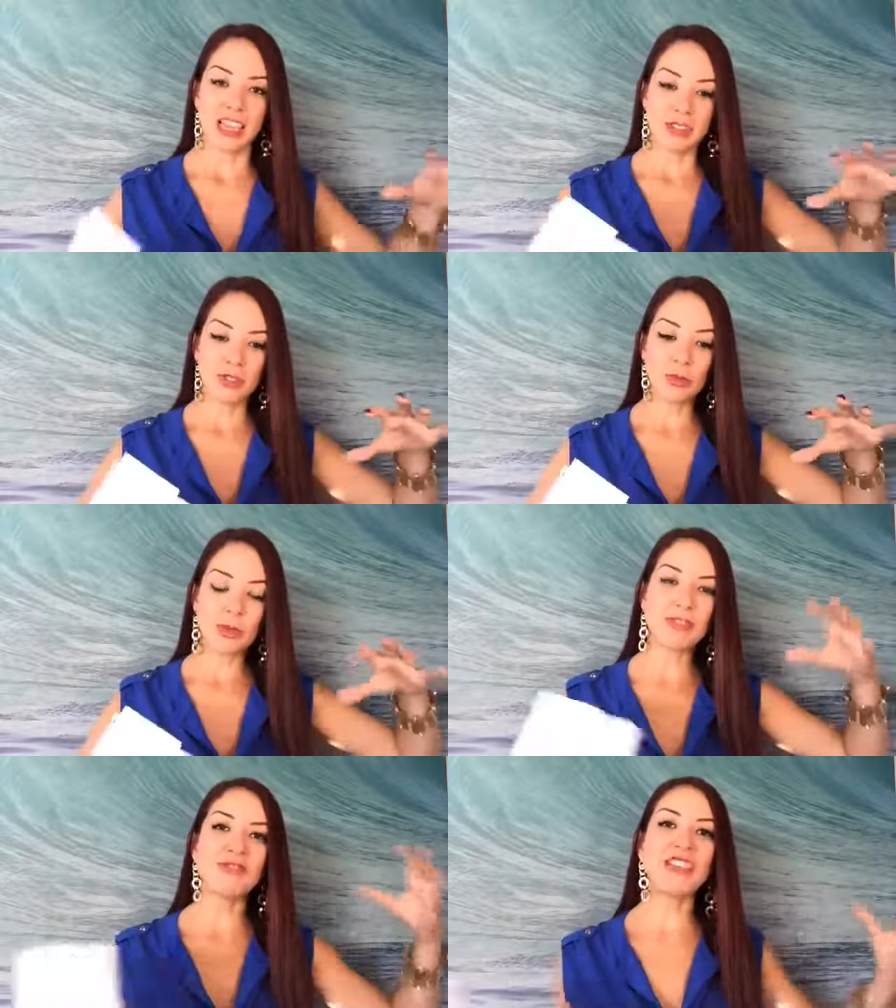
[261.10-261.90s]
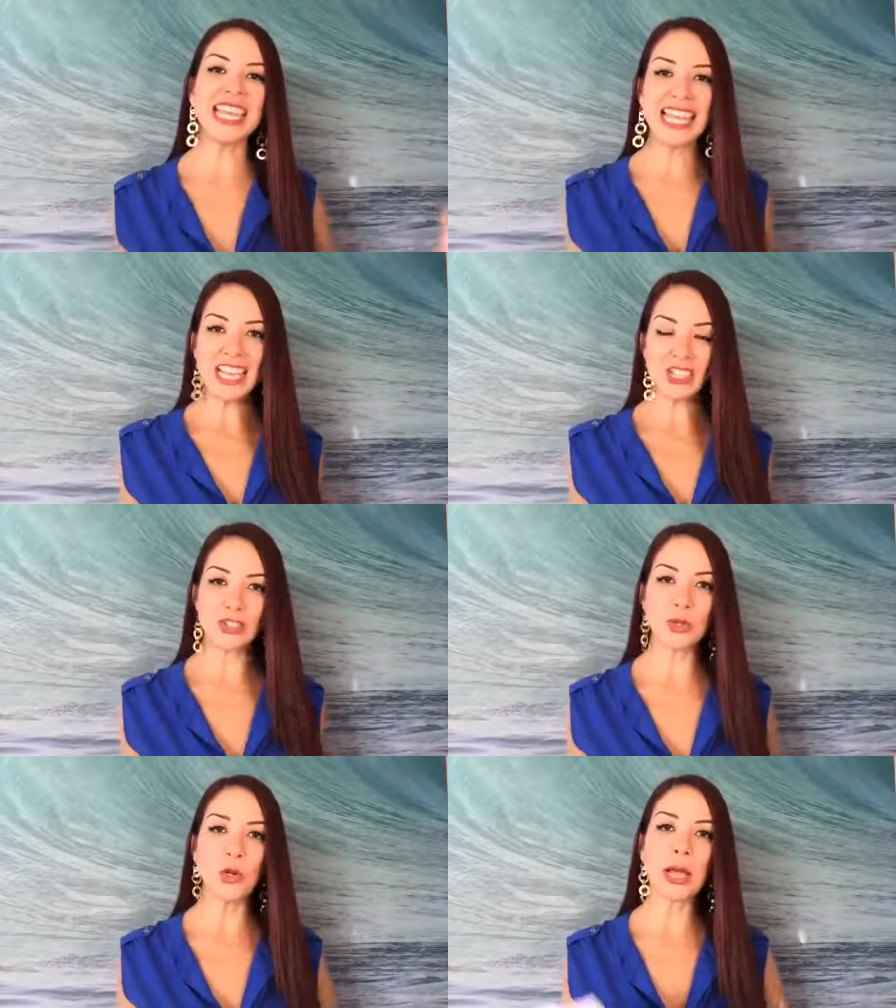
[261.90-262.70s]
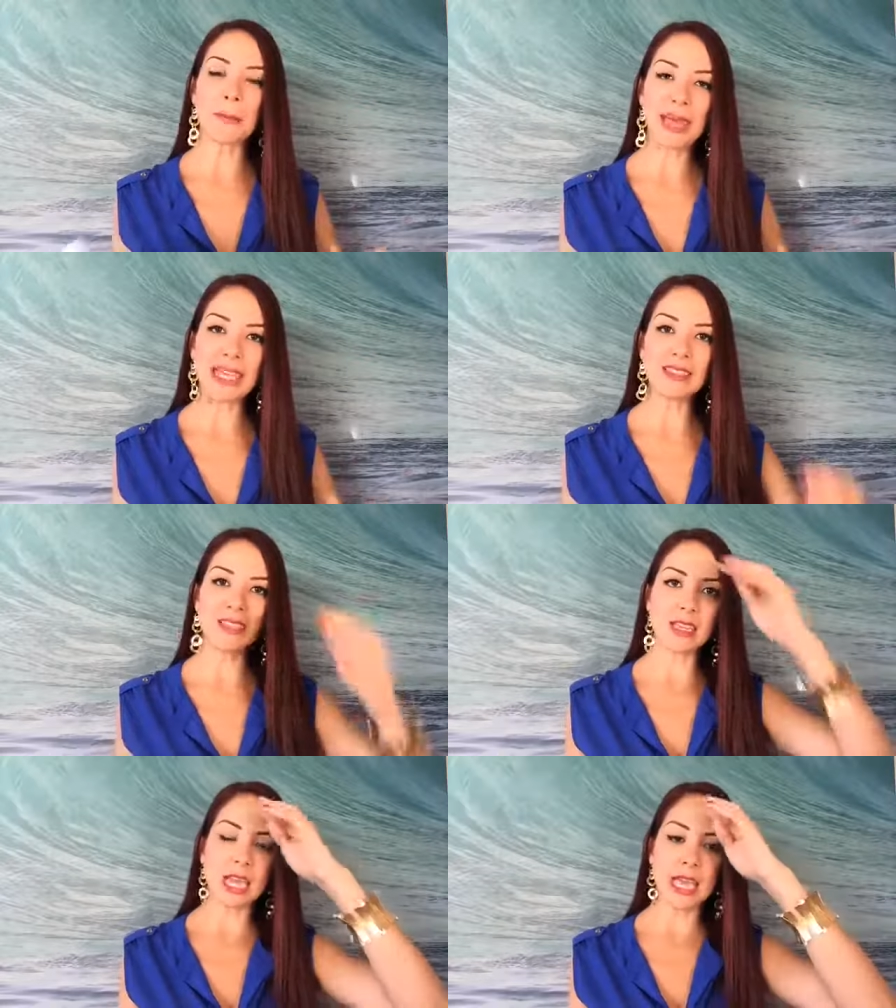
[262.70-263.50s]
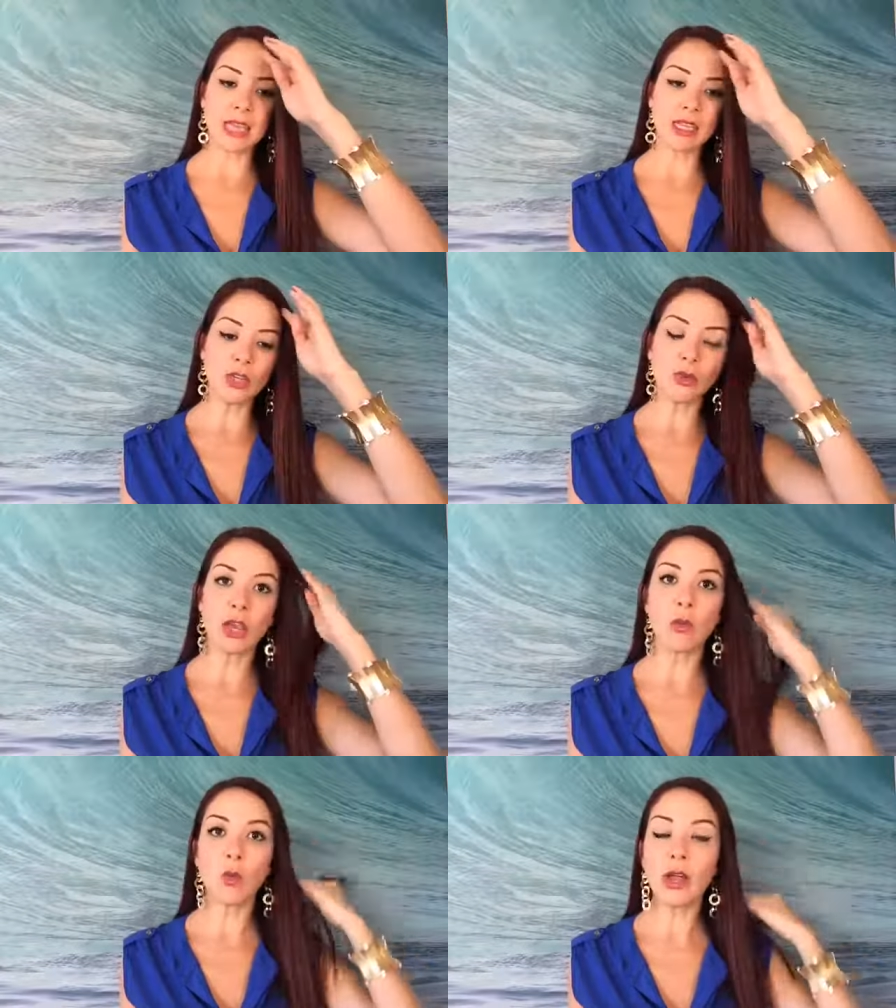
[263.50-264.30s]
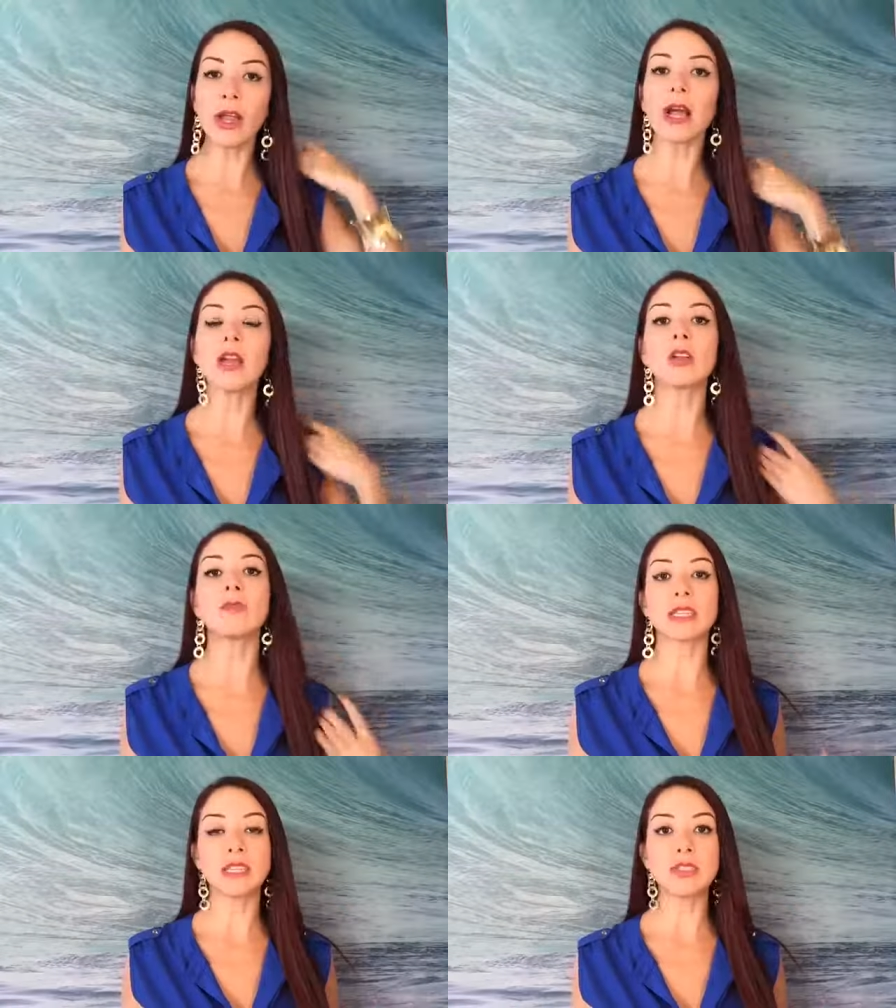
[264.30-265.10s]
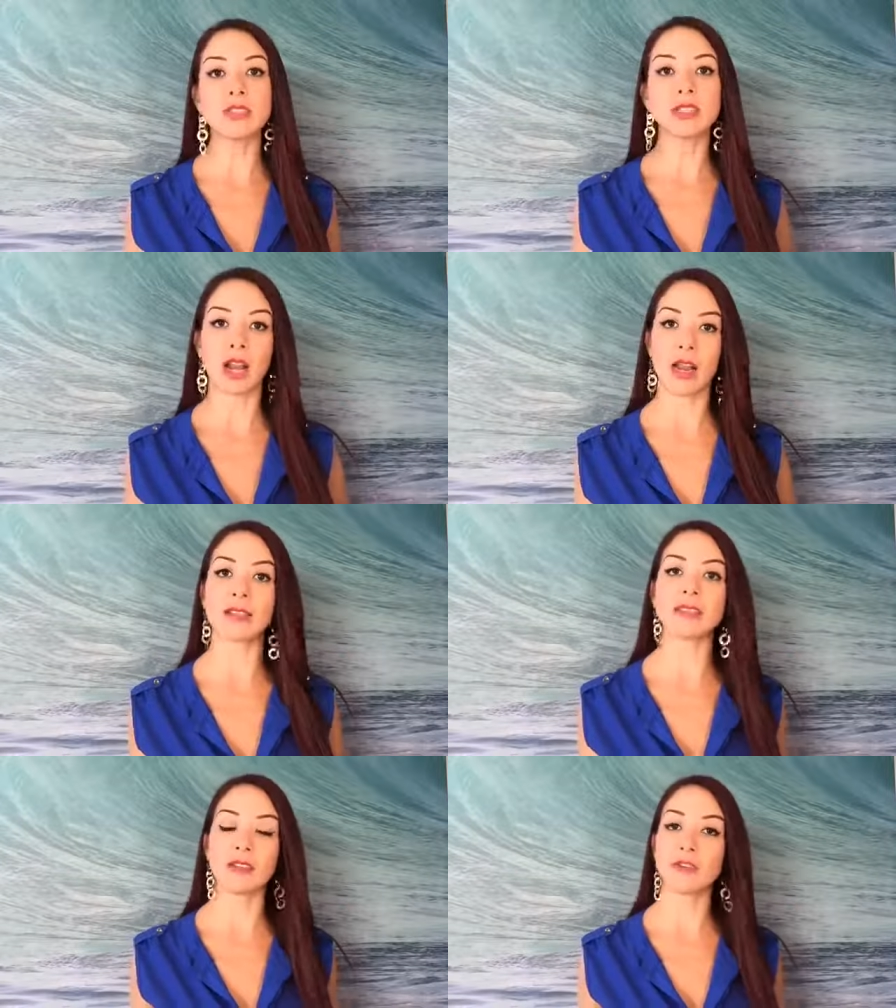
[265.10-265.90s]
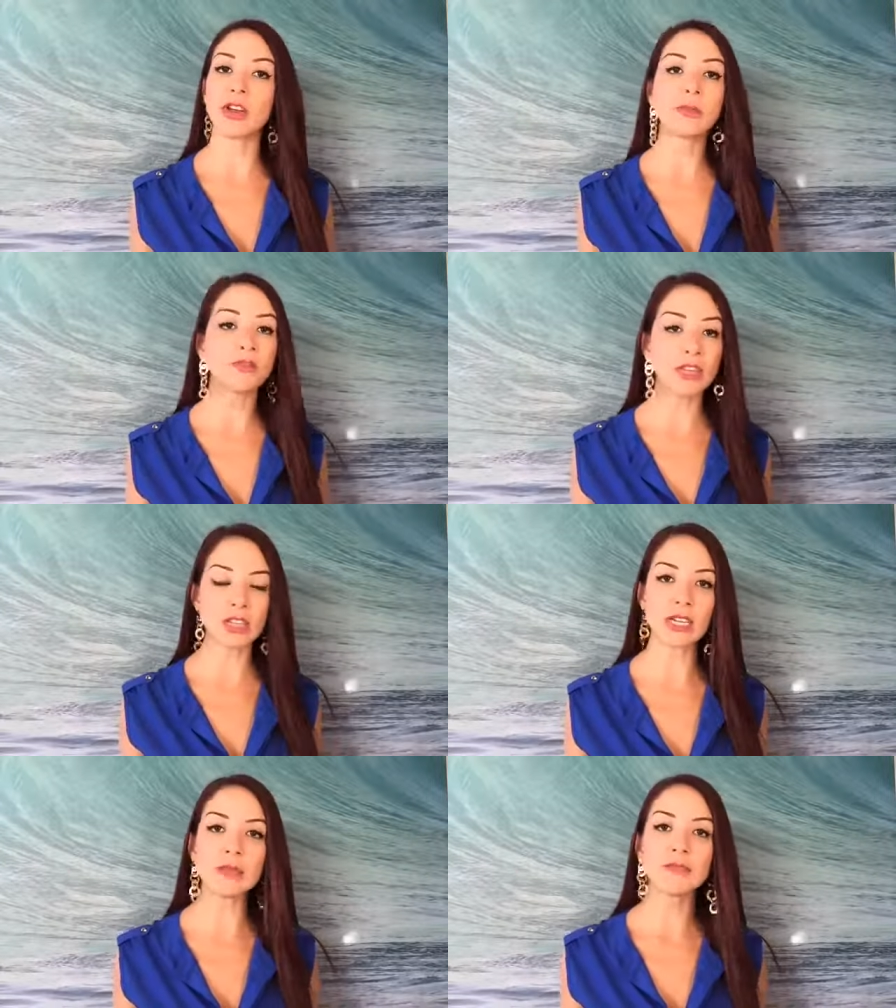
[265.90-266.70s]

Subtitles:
to be finished, to look amazing, and you can wear a lot of accessories that are still very professional.